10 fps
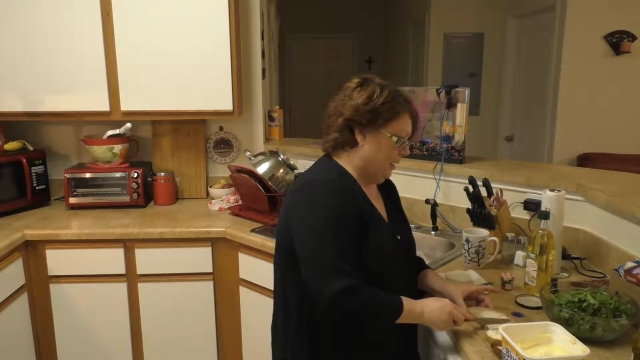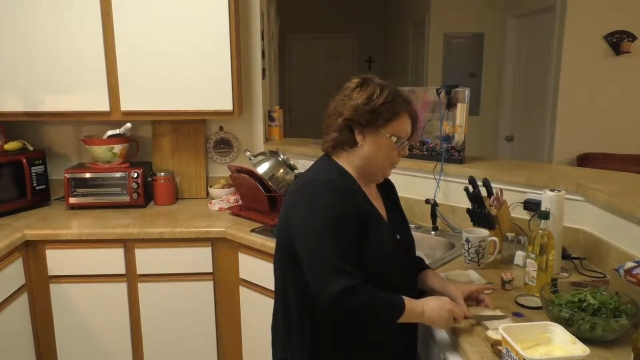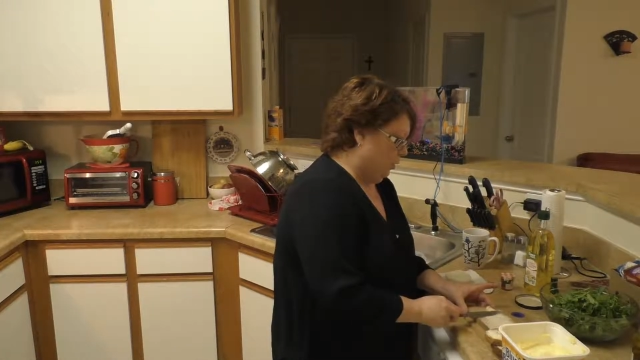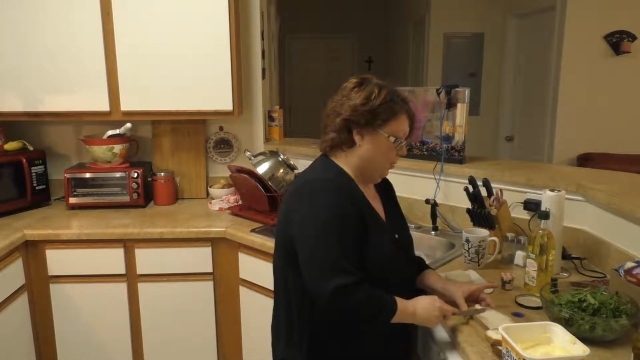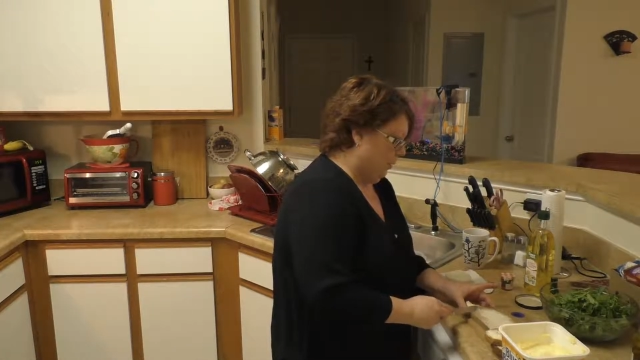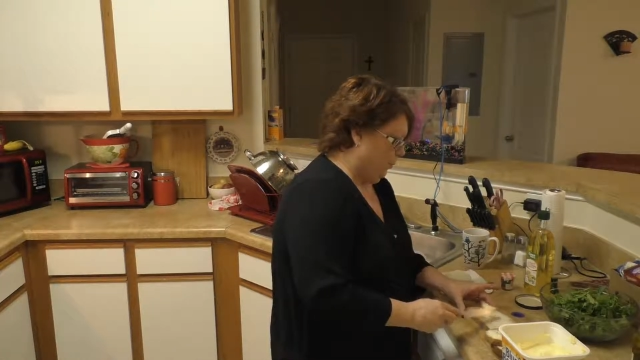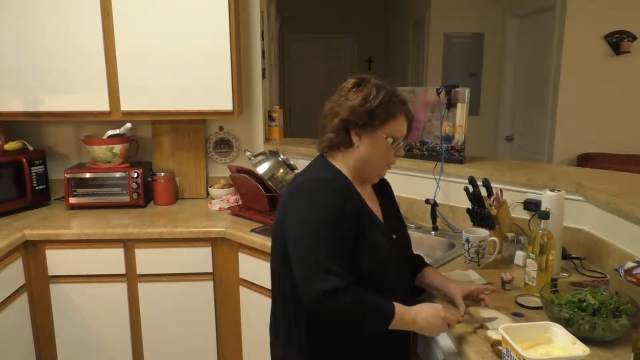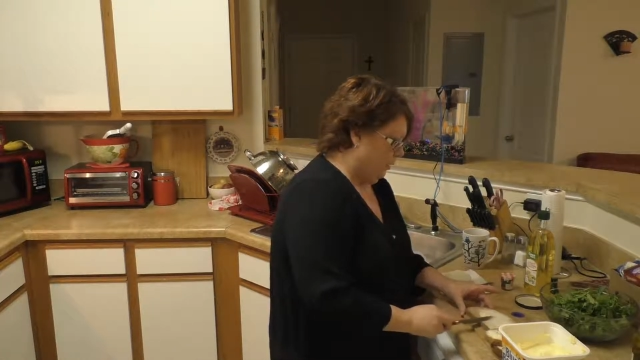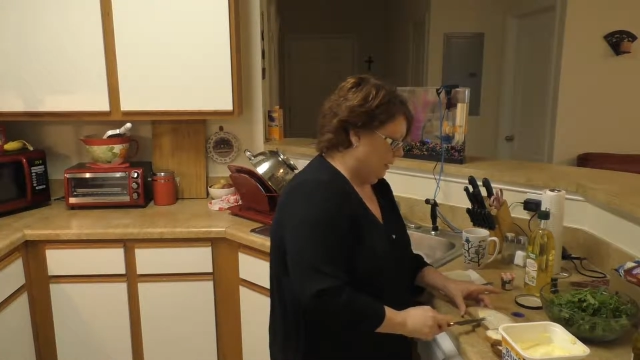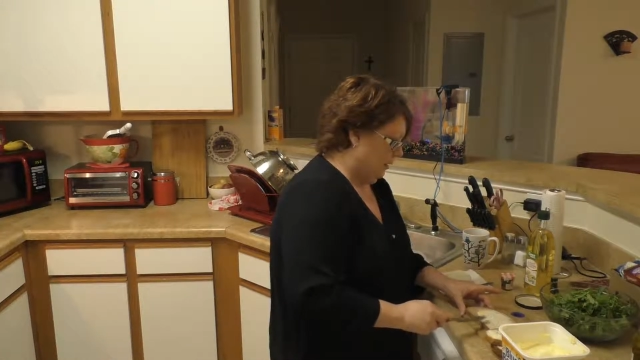I'm going to be
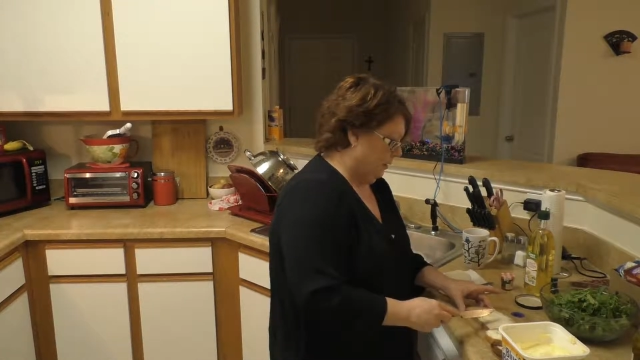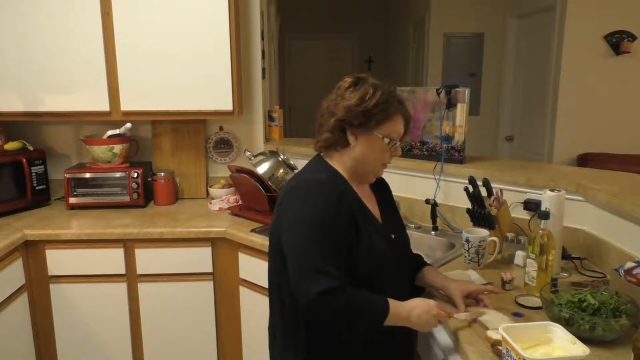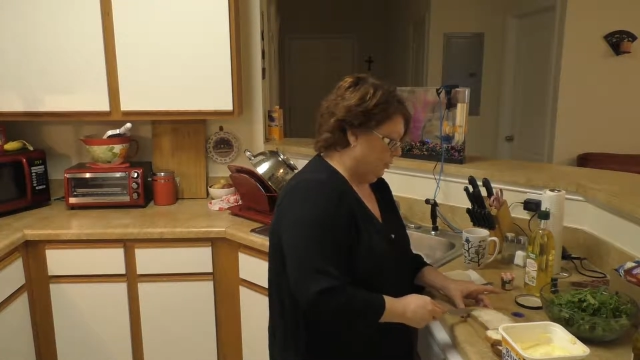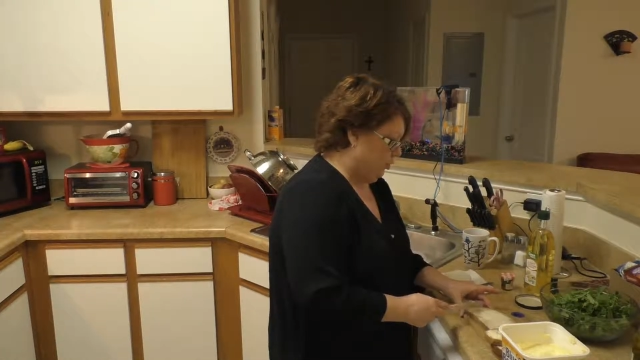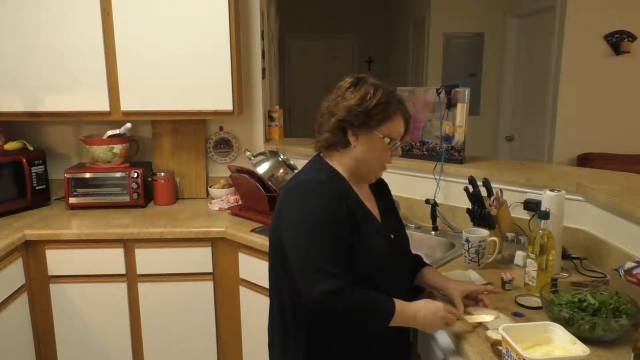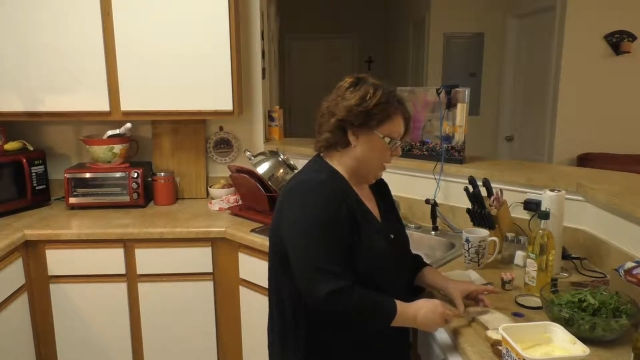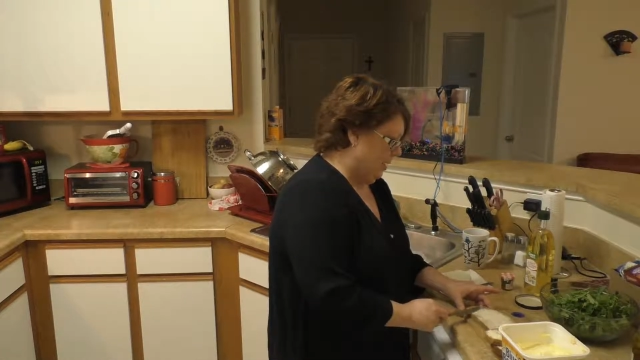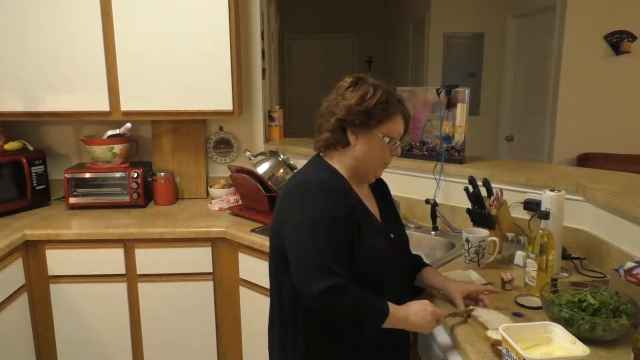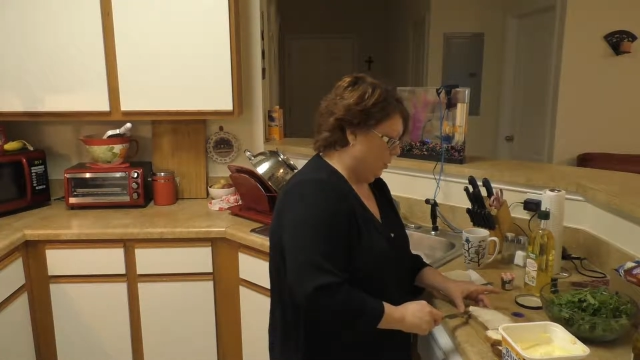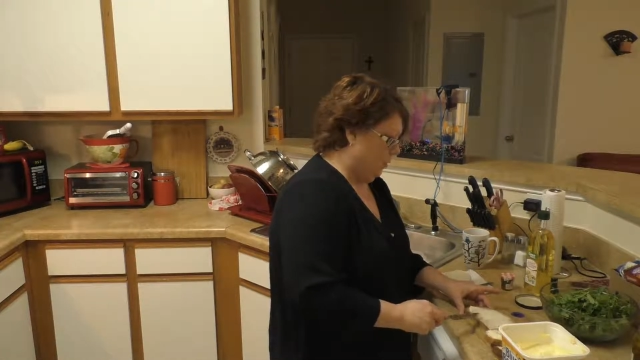putting
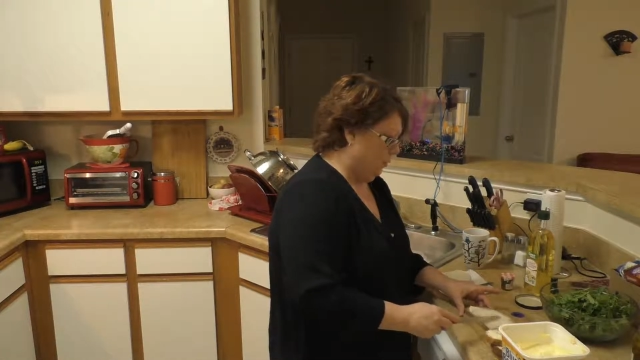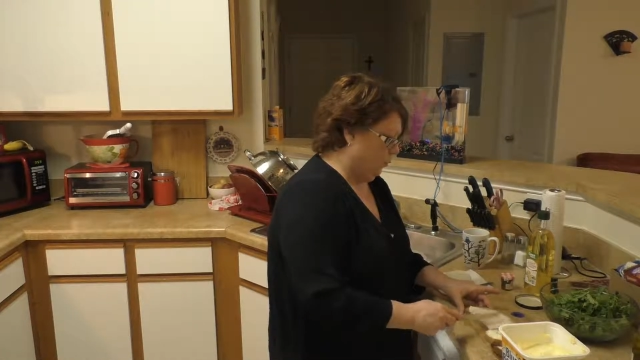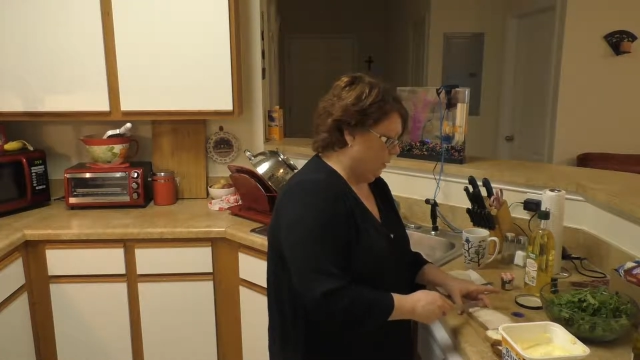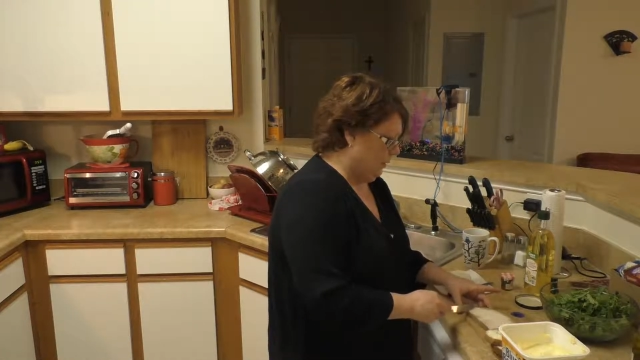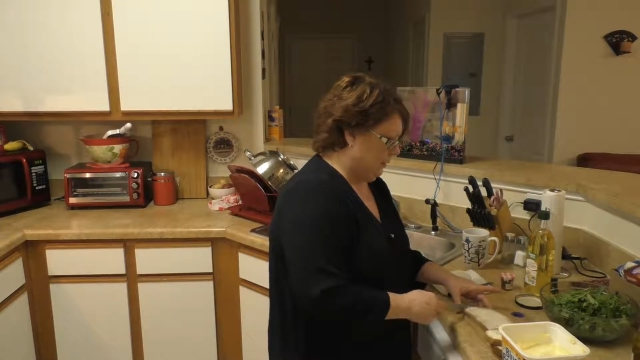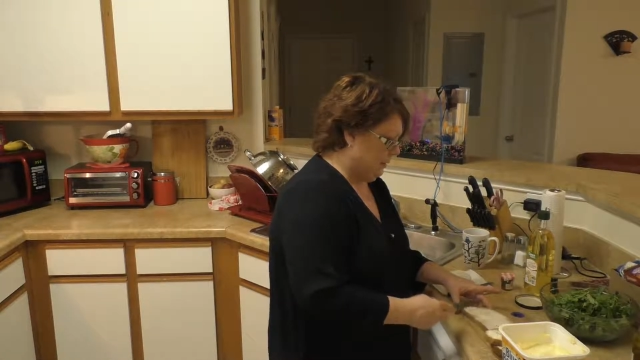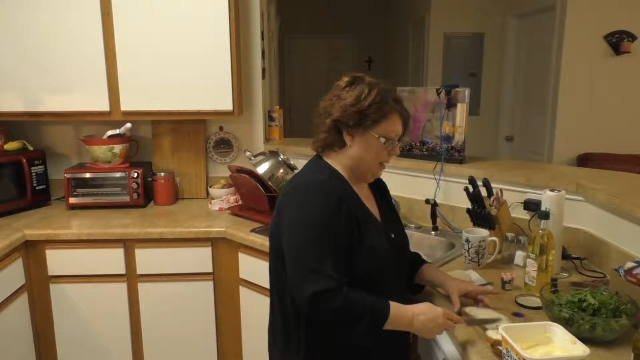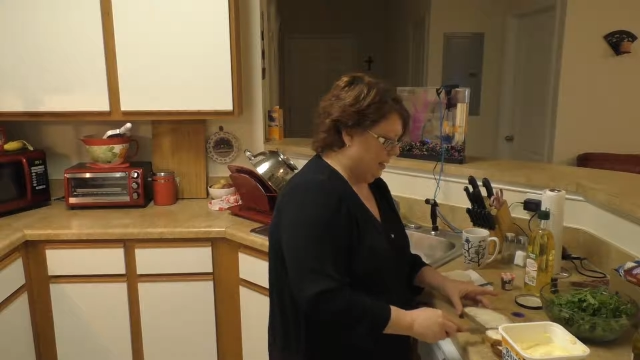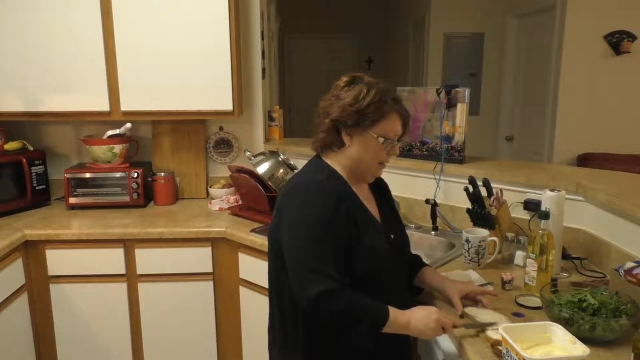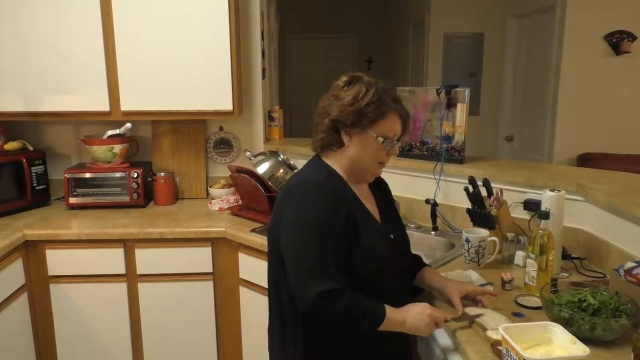jam on one
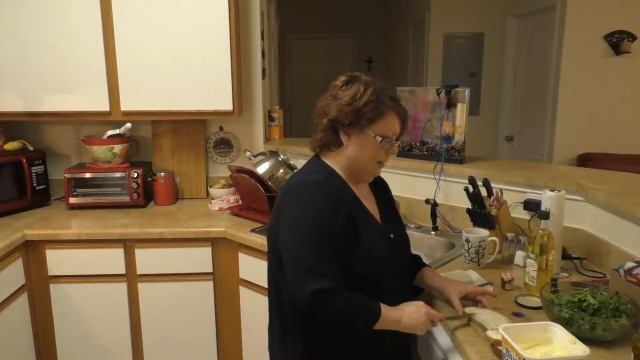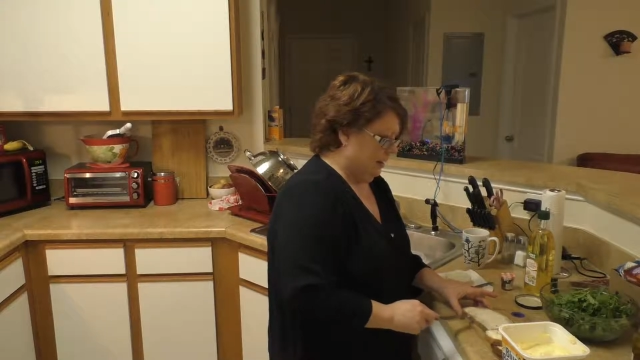side